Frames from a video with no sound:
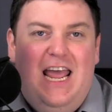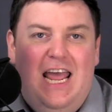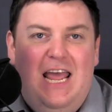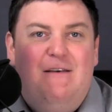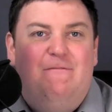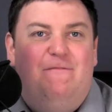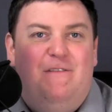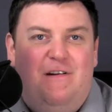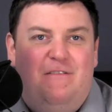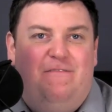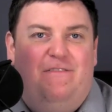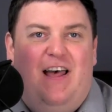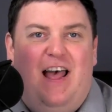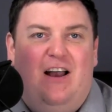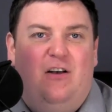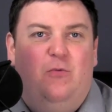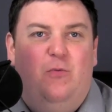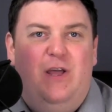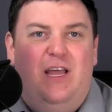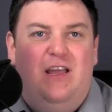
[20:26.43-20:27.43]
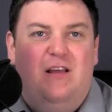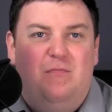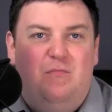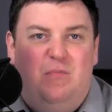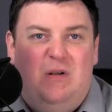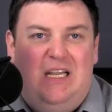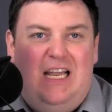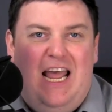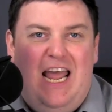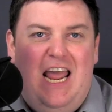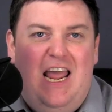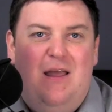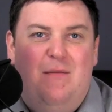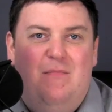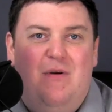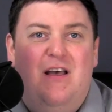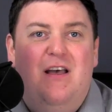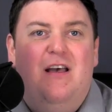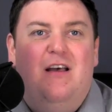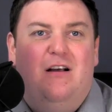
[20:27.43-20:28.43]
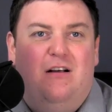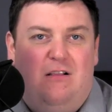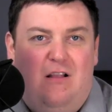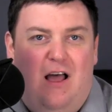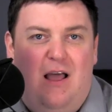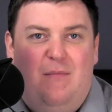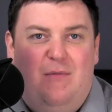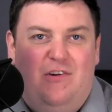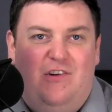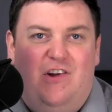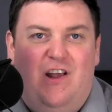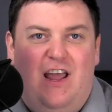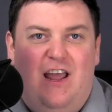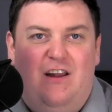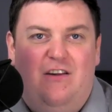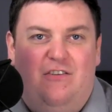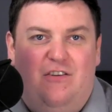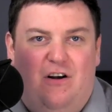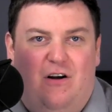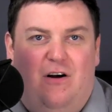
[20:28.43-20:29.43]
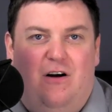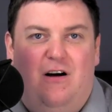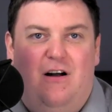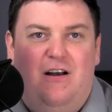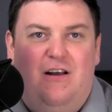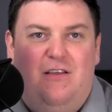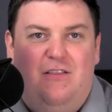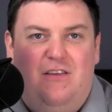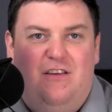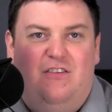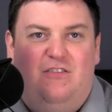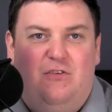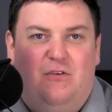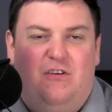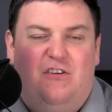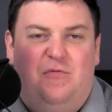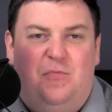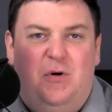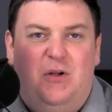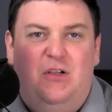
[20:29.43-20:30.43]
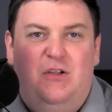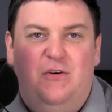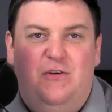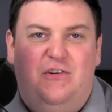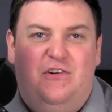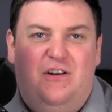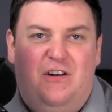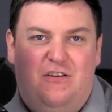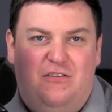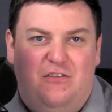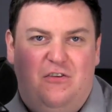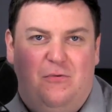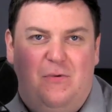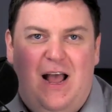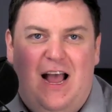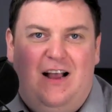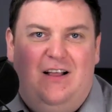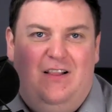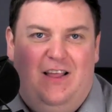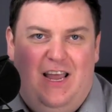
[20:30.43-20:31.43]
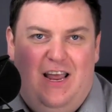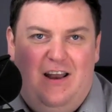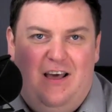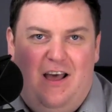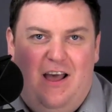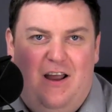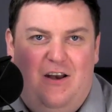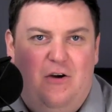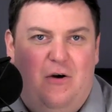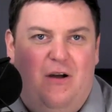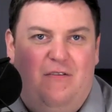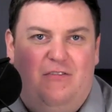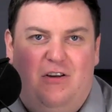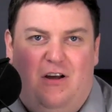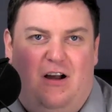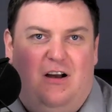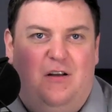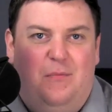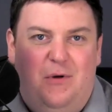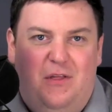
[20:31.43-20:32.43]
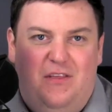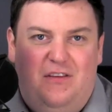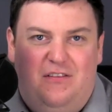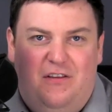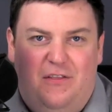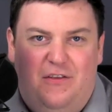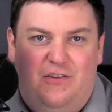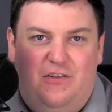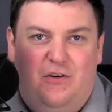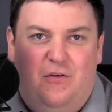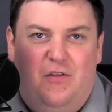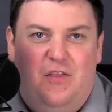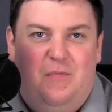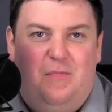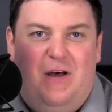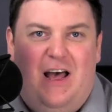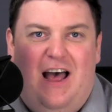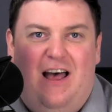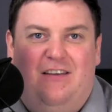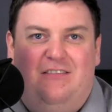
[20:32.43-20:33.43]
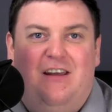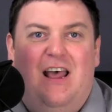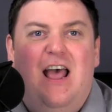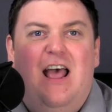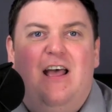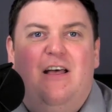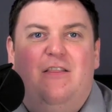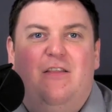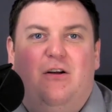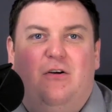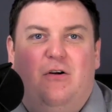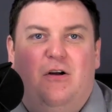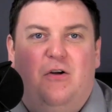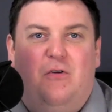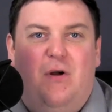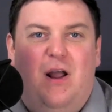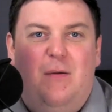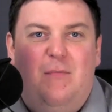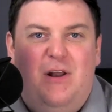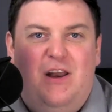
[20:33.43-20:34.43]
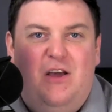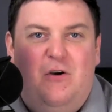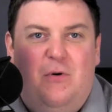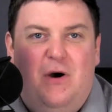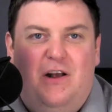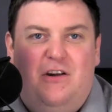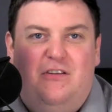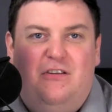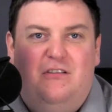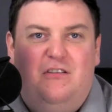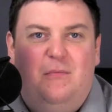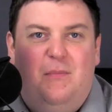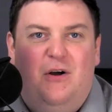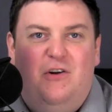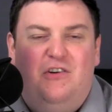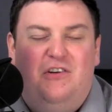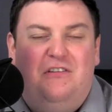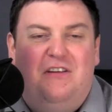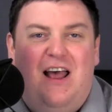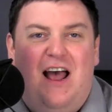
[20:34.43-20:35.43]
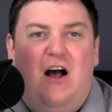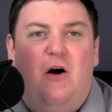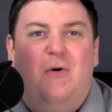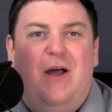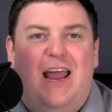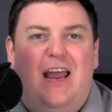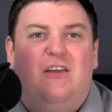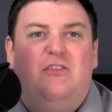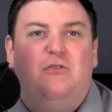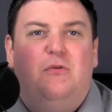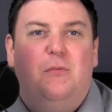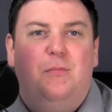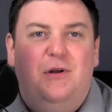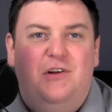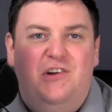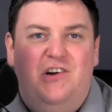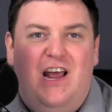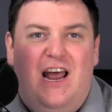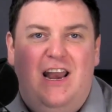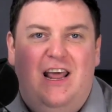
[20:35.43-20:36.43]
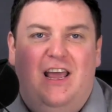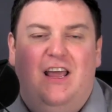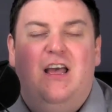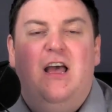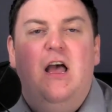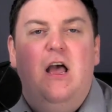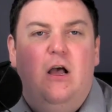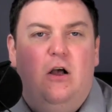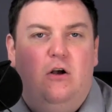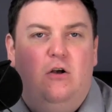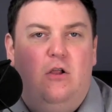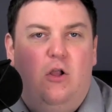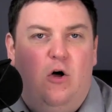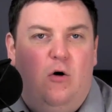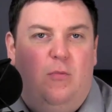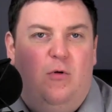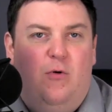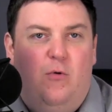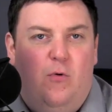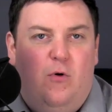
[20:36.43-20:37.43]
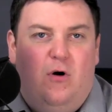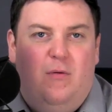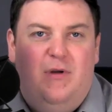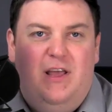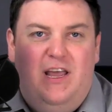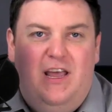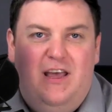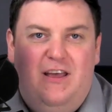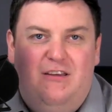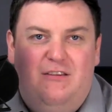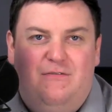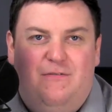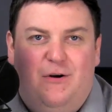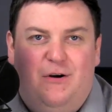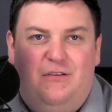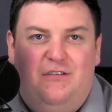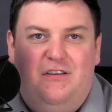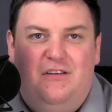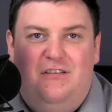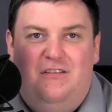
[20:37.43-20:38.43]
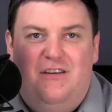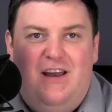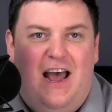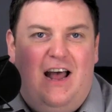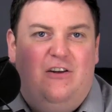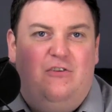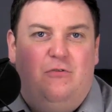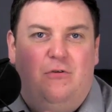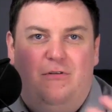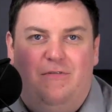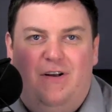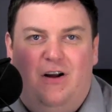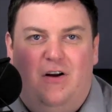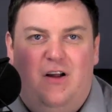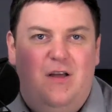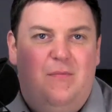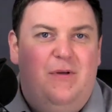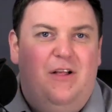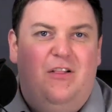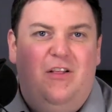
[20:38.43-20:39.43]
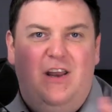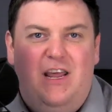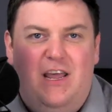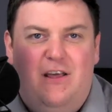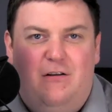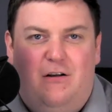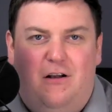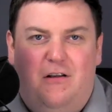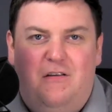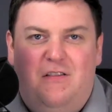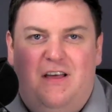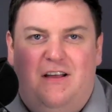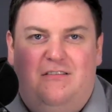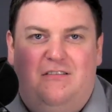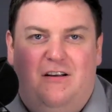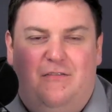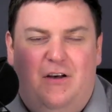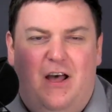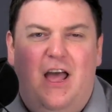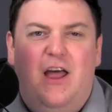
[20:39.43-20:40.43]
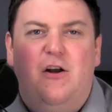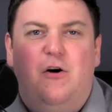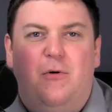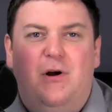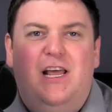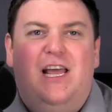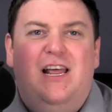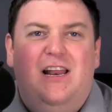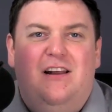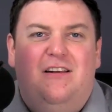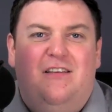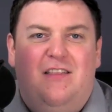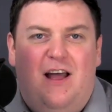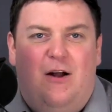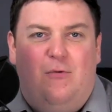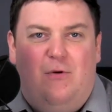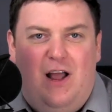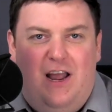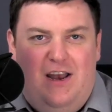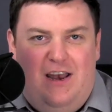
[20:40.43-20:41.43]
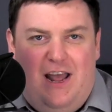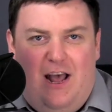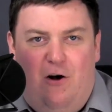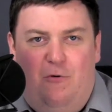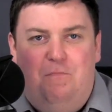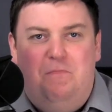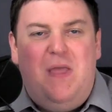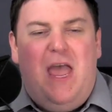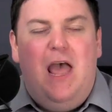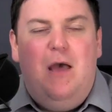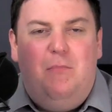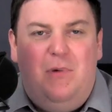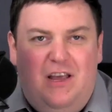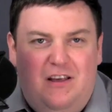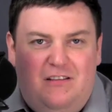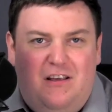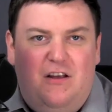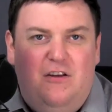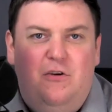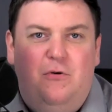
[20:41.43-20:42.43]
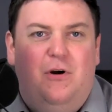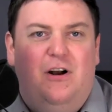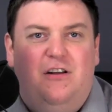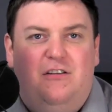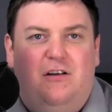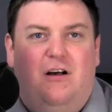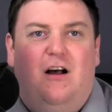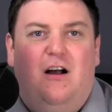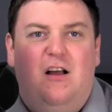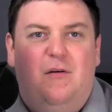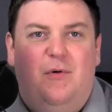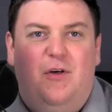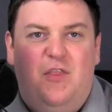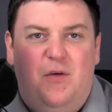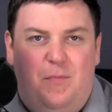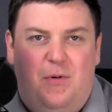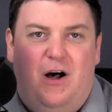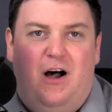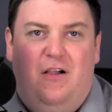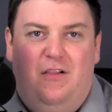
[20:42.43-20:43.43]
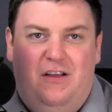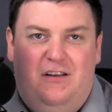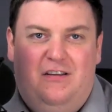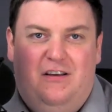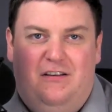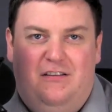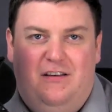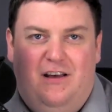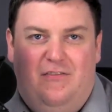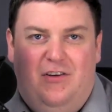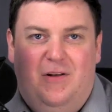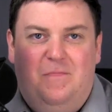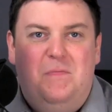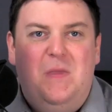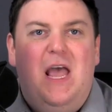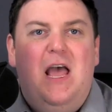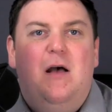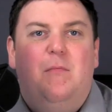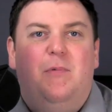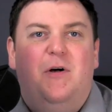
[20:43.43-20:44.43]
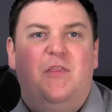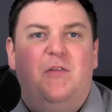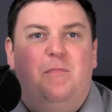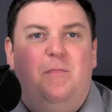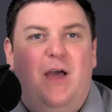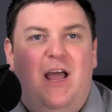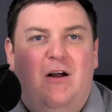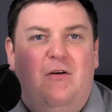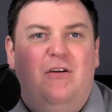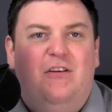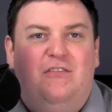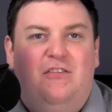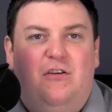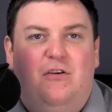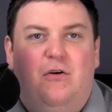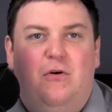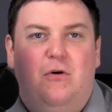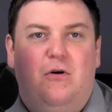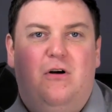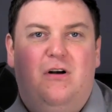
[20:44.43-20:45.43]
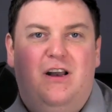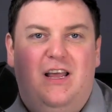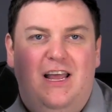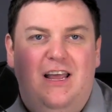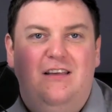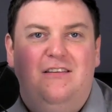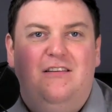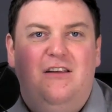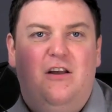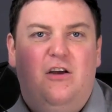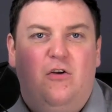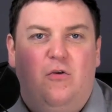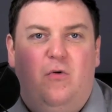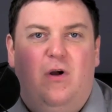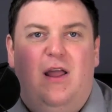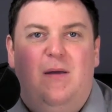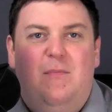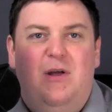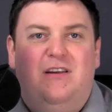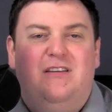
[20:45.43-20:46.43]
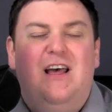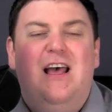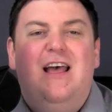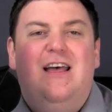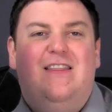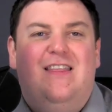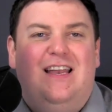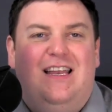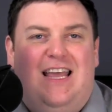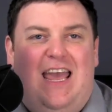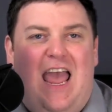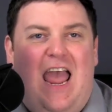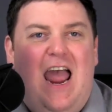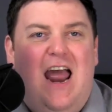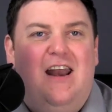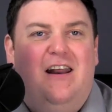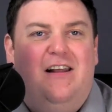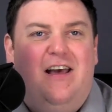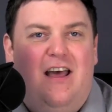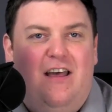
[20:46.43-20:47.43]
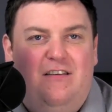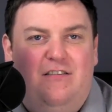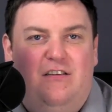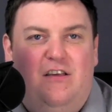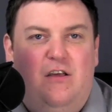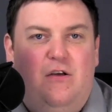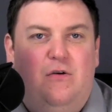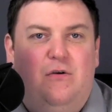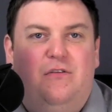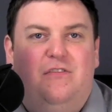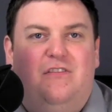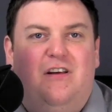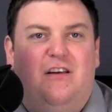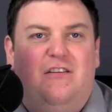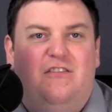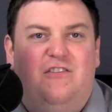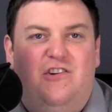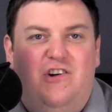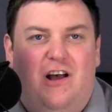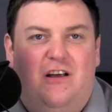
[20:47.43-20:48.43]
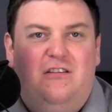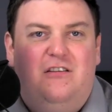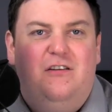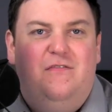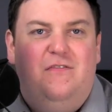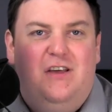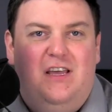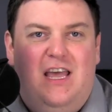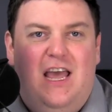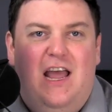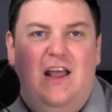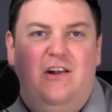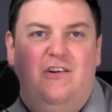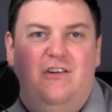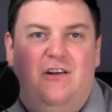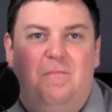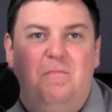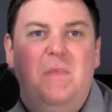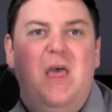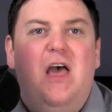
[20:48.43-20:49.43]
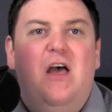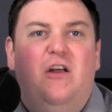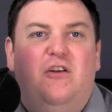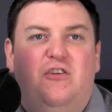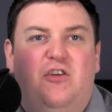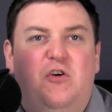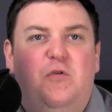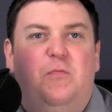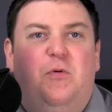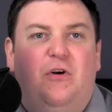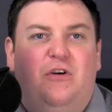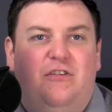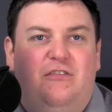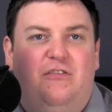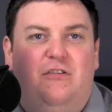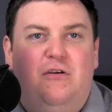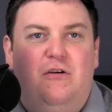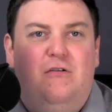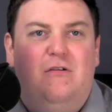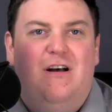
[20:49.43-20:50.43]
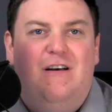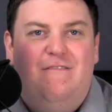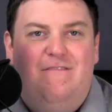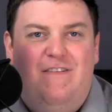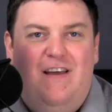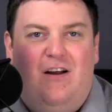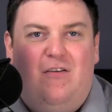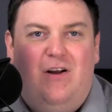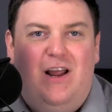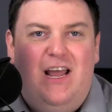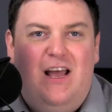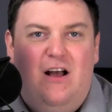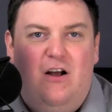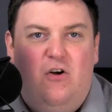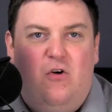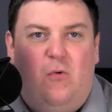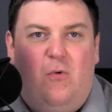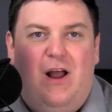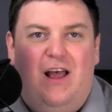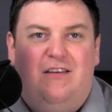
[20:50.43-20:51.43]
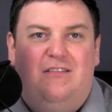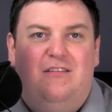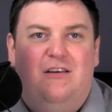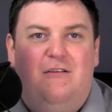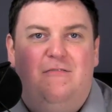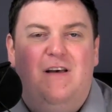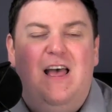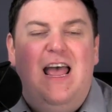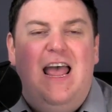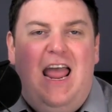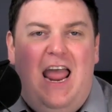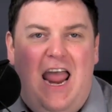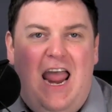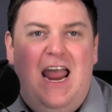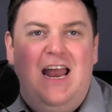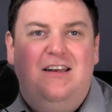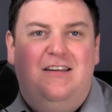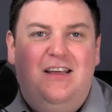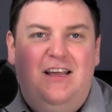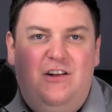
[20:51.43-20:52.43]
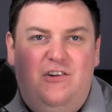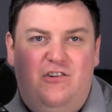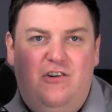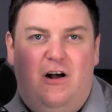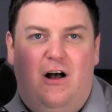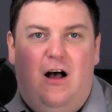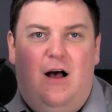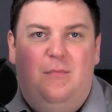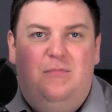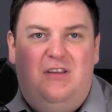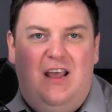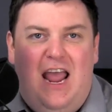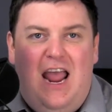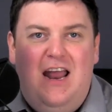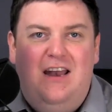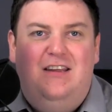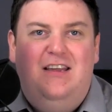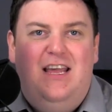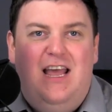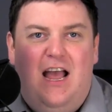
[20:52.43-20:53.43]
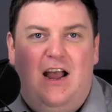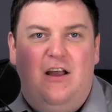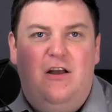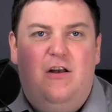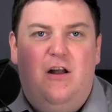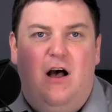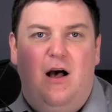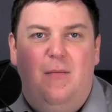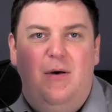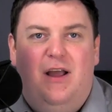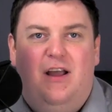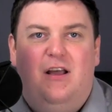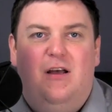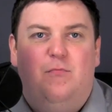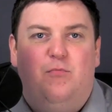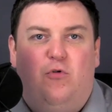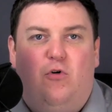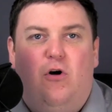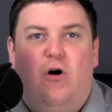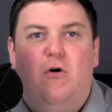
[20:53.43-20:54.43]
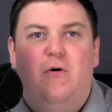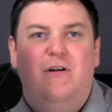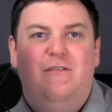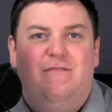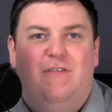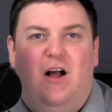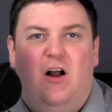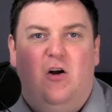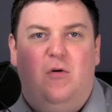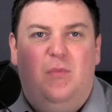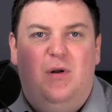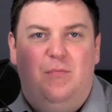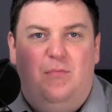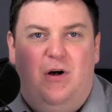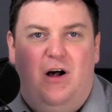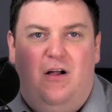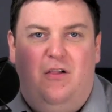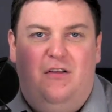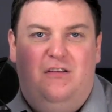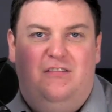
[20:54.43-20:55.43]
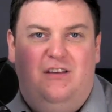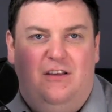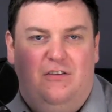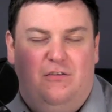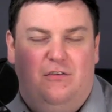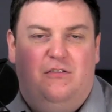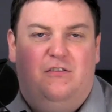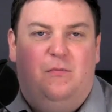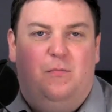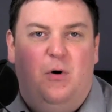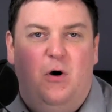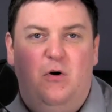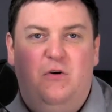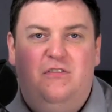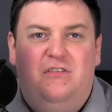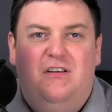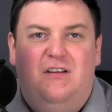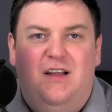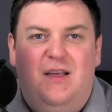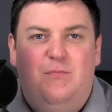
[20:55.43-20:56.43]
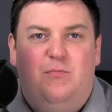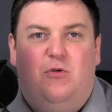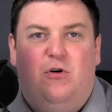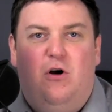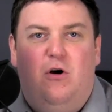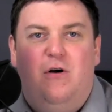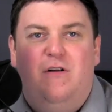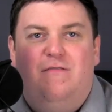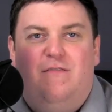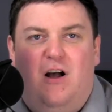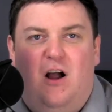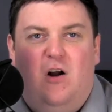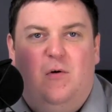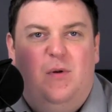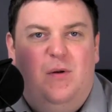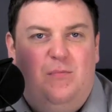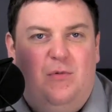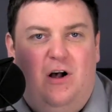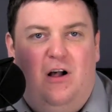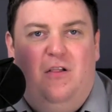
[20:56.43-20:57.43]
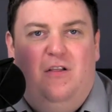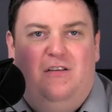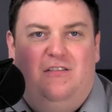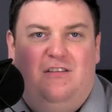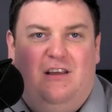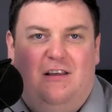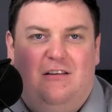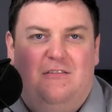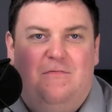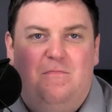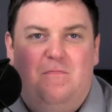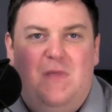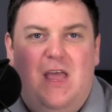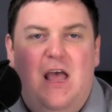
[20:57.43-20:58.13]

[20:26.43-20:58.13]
if in fact we can blame climate change on this sort of pollution as directly. And I know I've talked about this on the show in the past. There are a great many questions about just how anthropogenic global warming is versus natural variability and all of that stuff. I don't want to get into that right now because I do want to talk about the politics of it. But the Paris Accord is an agreement that Canada has used as justification to pursue very aggressive anti-jobs, anti-economic, pro-environment policies, or supposedly pro-environment policies.